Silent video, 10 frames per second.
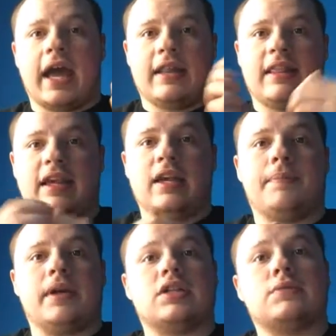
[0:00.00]
and the
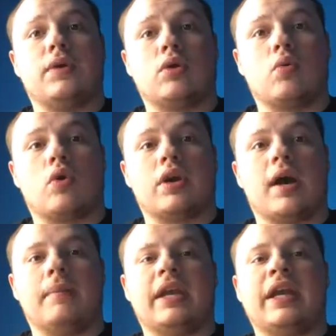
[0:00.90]
Independent Spirit Award
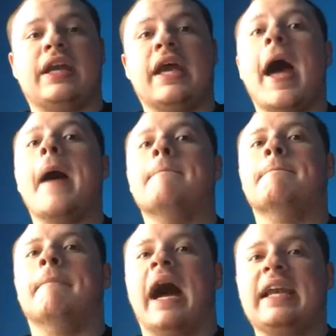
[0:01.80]
nominee,
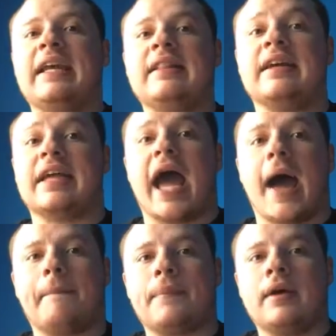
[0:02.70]
*Minding the
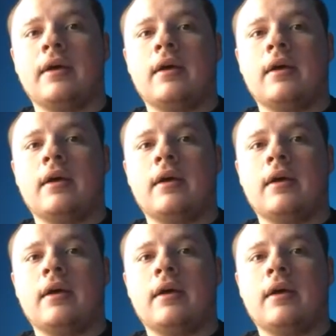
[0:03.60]
Gap.